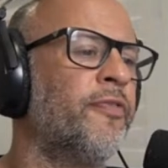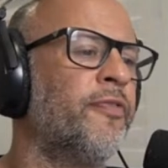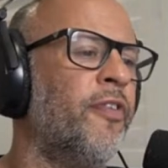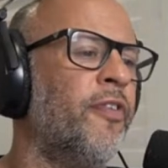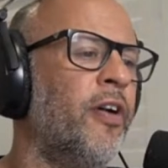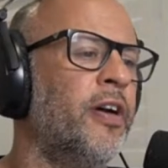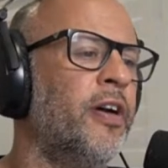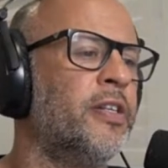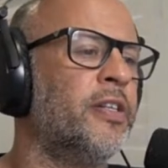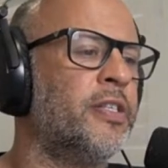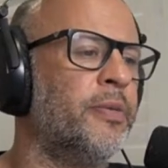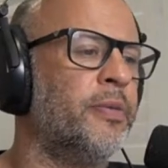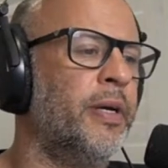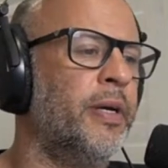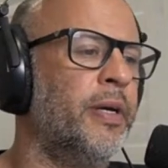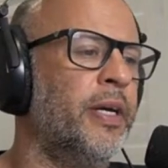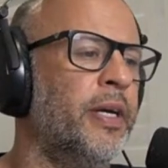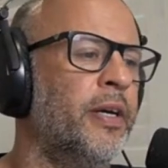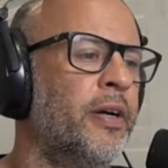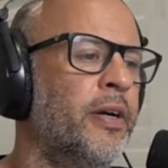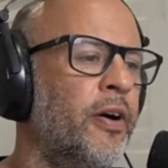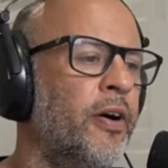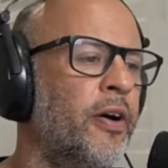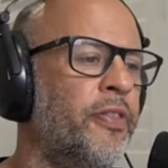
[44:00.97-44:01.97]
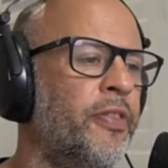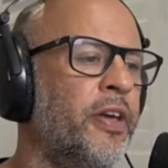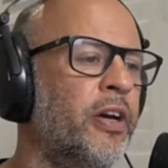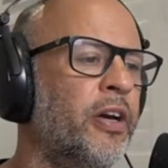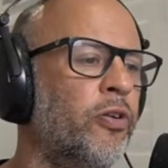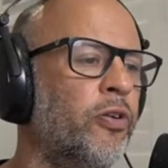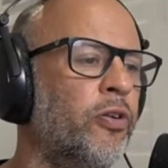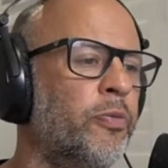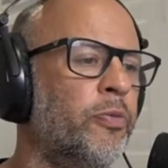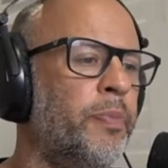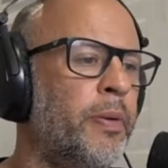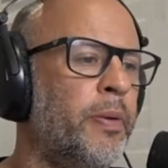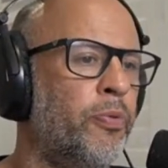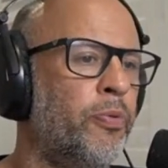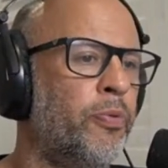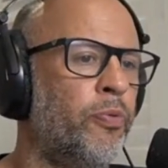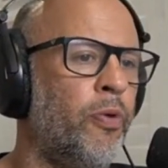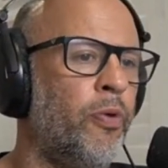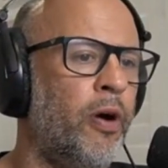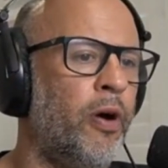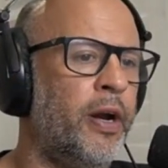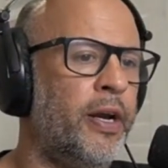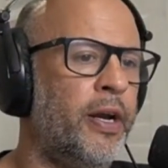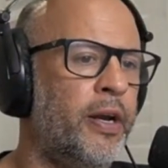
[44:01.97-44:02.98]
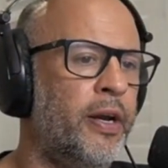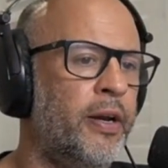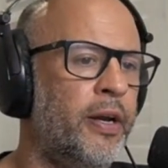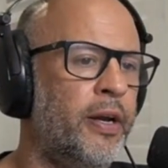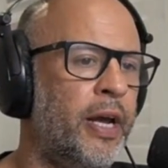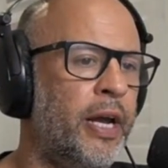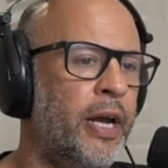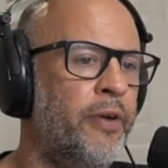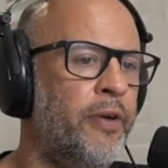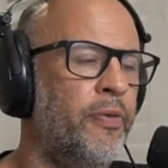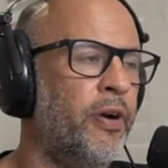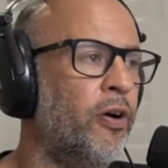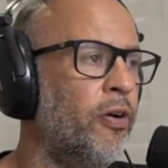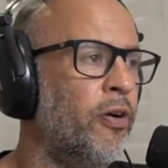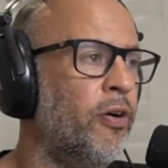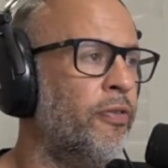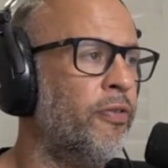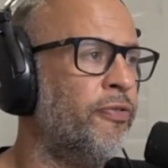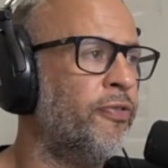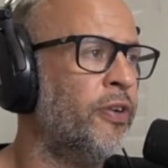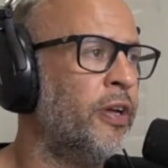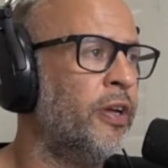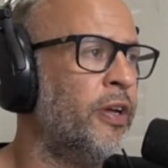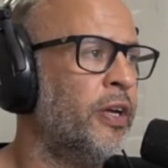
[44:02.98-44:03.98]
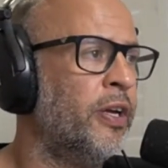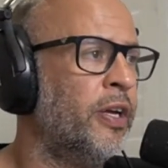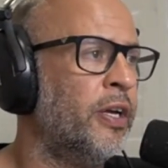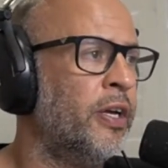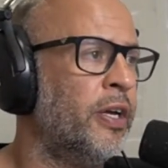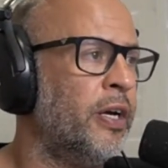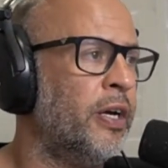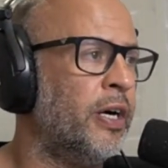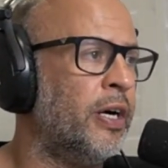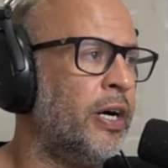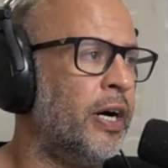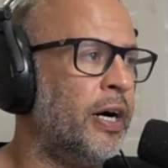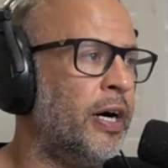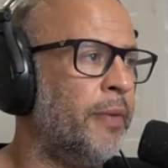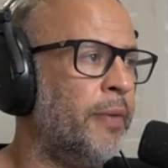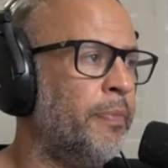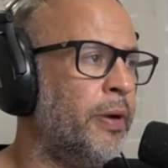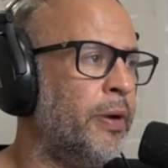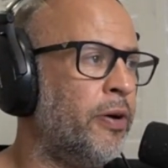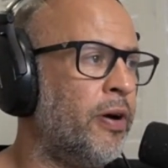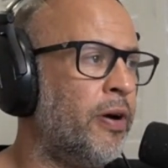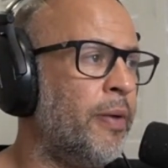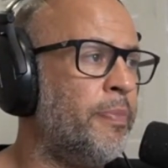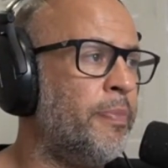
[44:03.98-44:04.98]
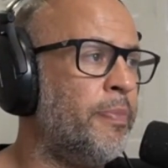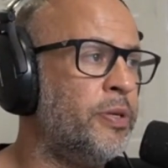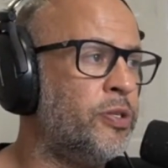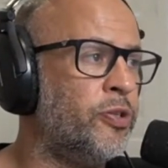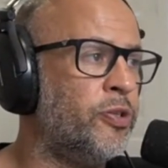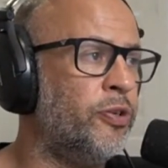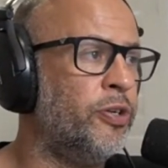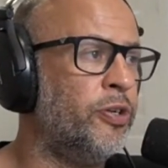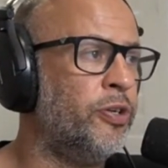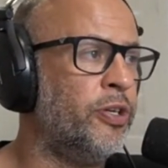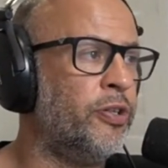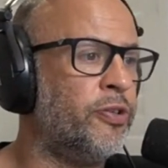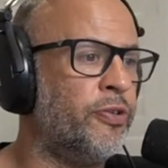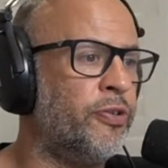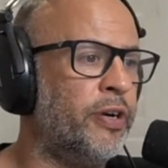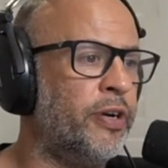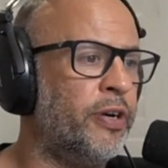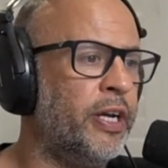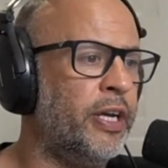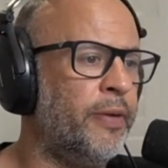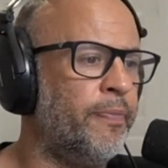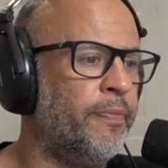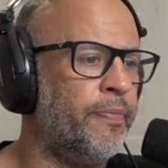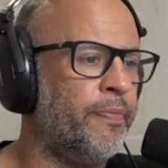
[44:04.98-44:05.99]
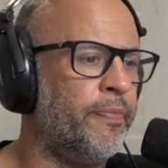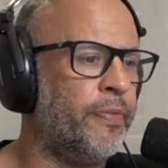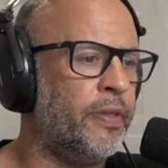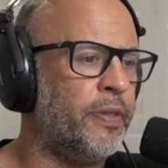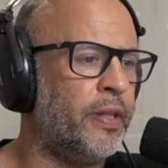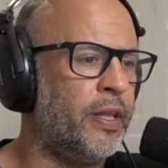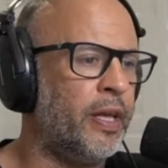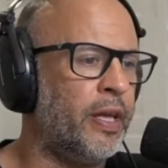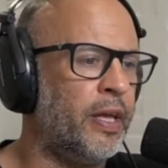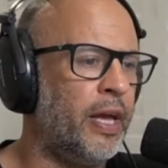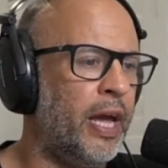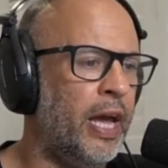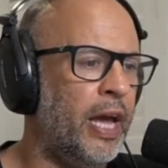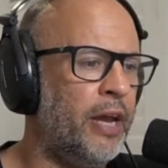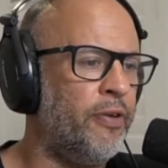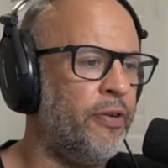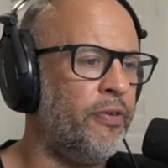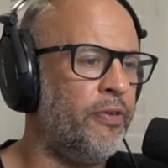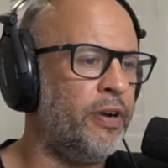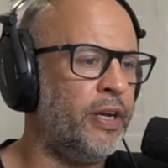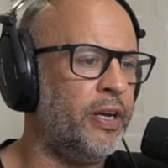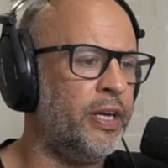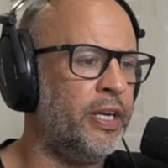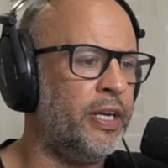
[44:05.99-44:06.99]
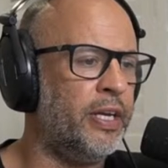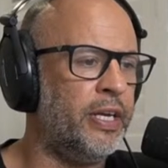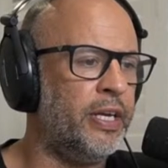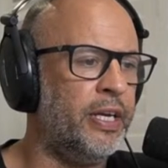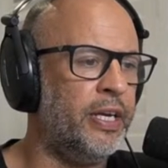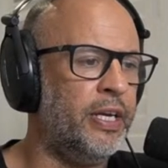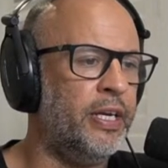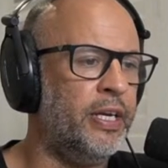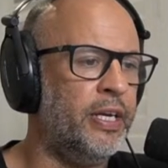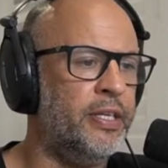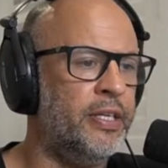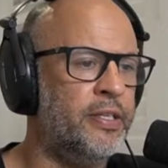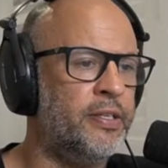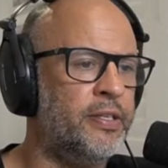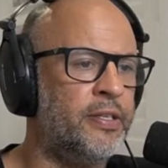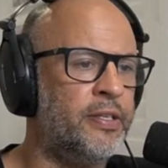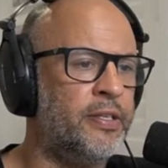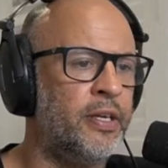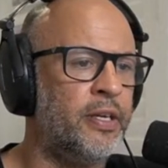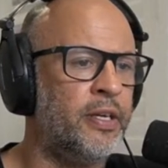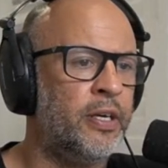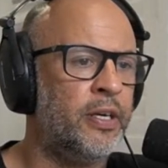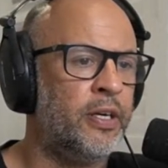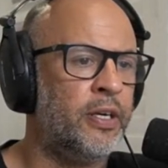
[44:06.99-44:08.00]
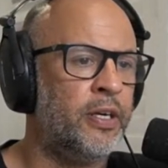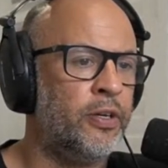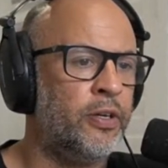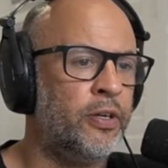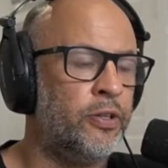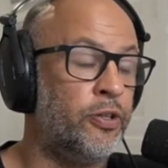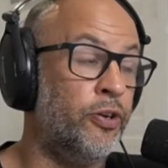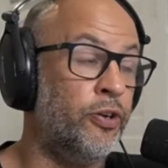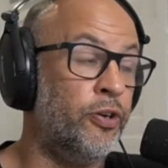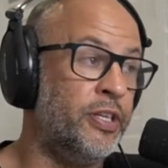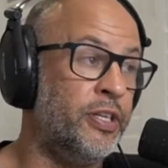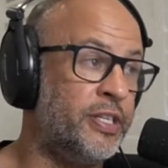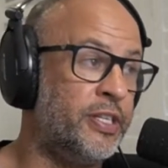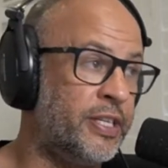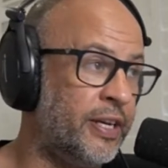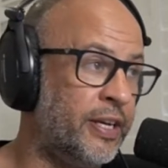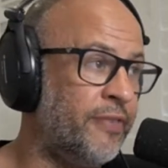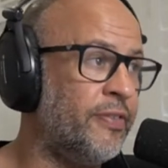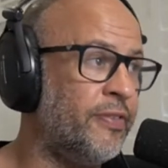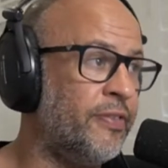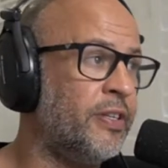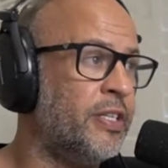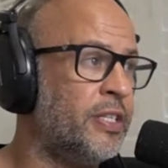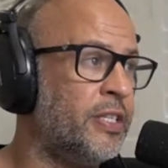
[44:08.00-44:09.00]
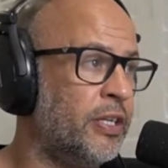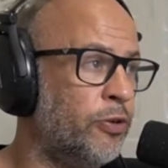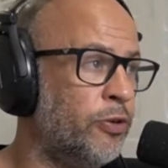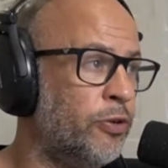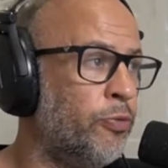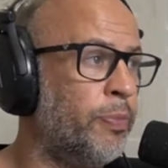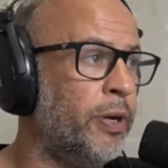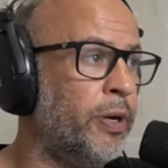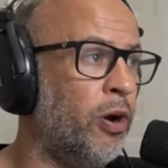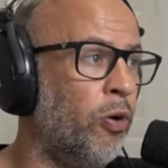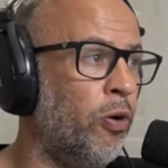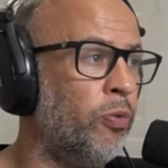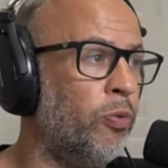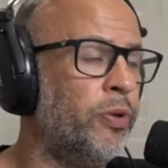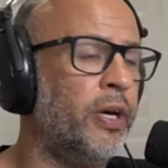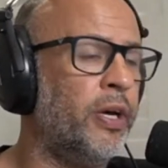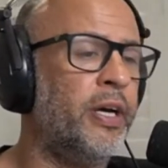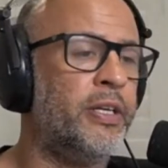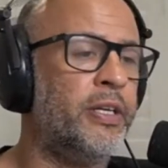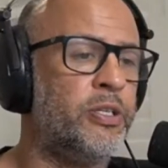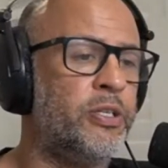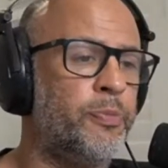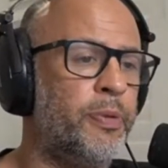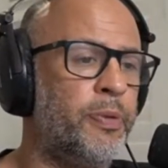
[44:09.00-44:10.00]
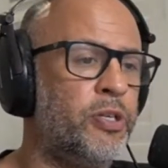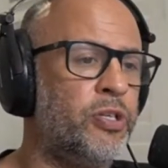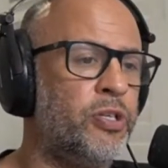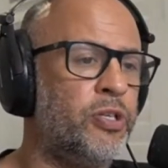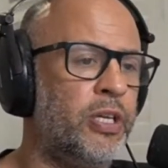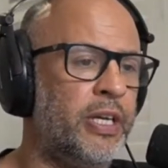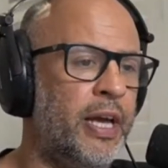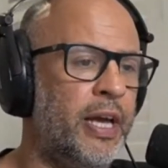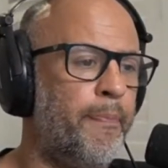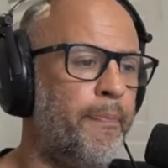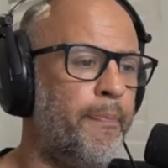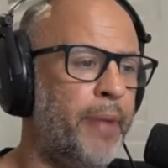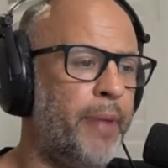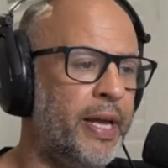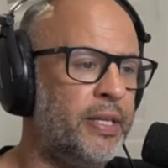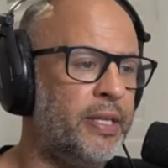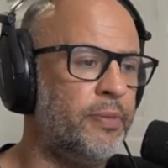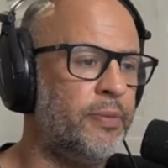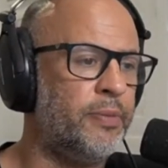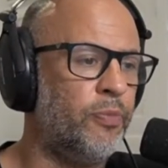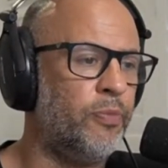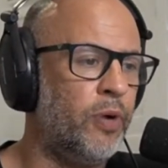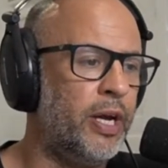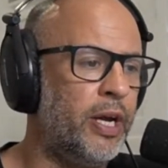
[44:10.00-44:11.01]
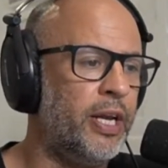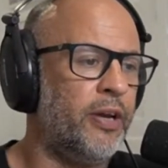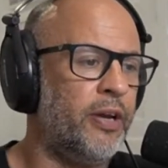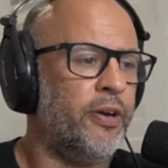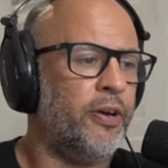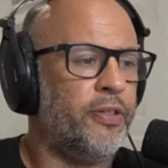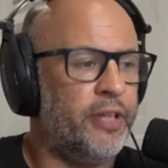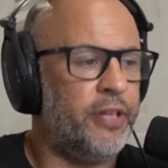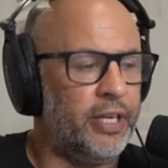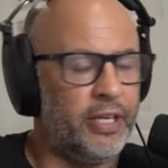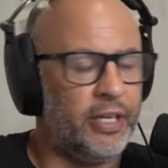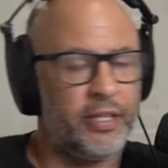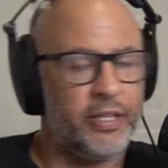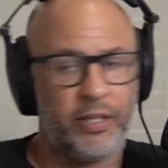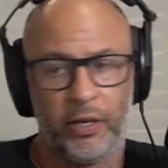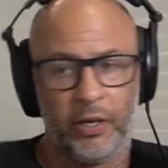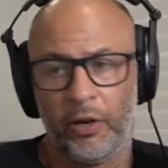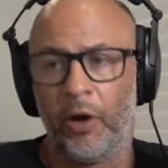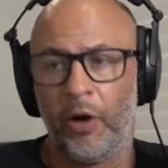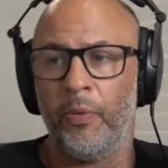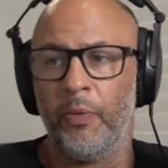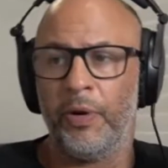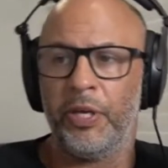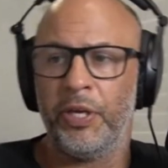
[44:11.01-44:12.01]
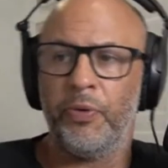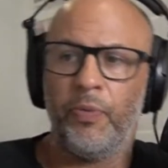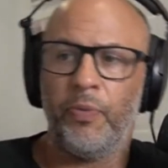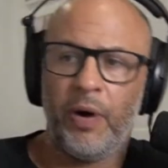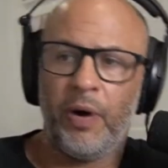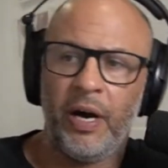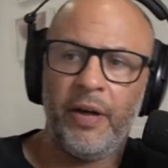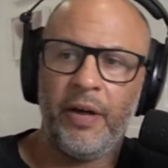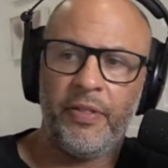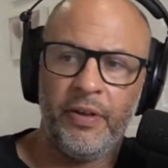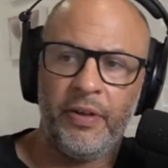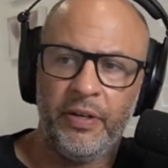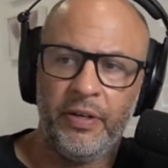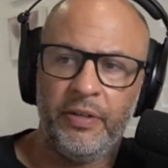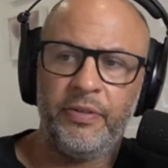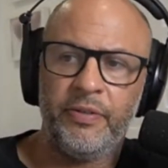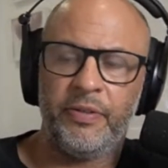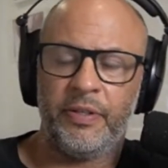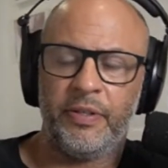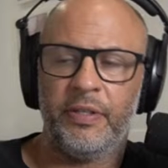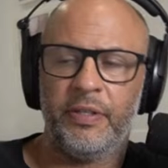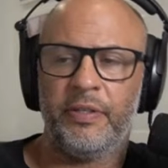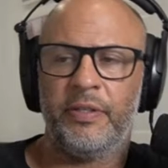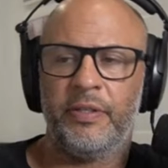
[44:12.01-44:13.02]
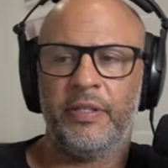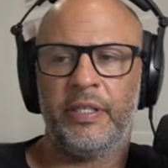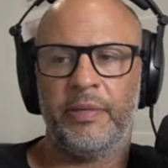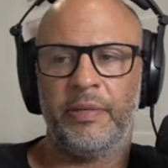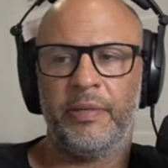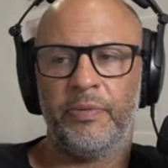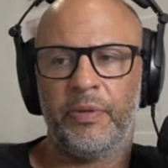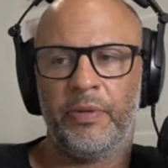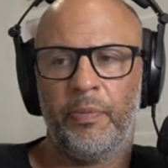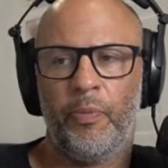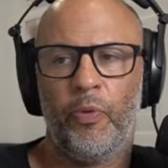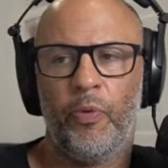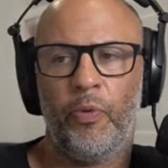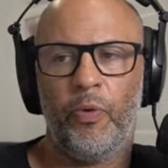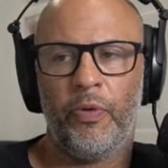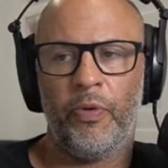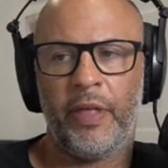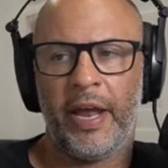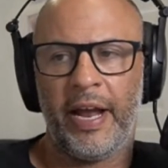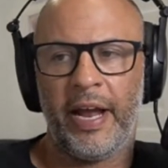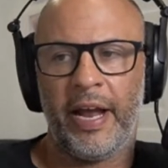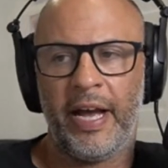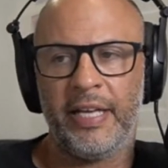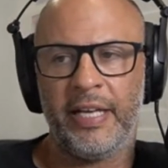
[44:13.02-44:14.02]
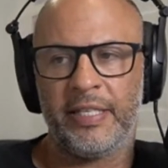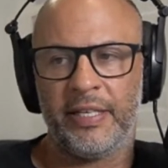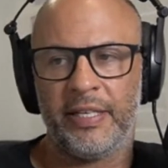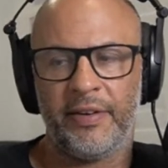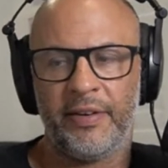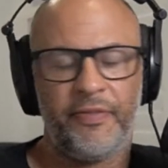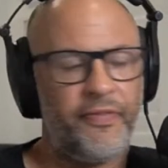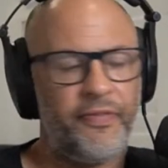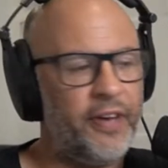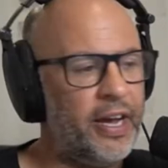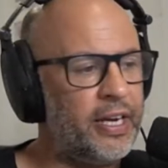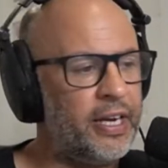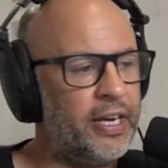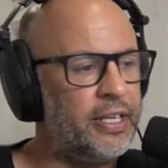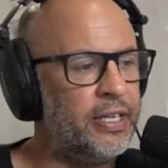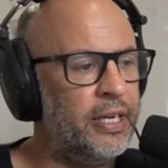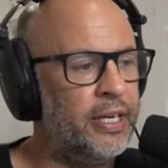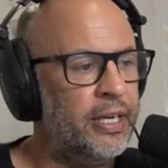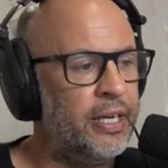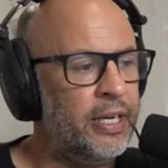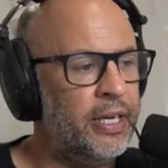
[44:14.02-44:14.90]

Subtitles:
fight to me. I think a lot of people write Henry off. Merab is 33. Henry is 37. He's a little bit older, and especially at bantamweight. I think the lower you are, the more that has an effect.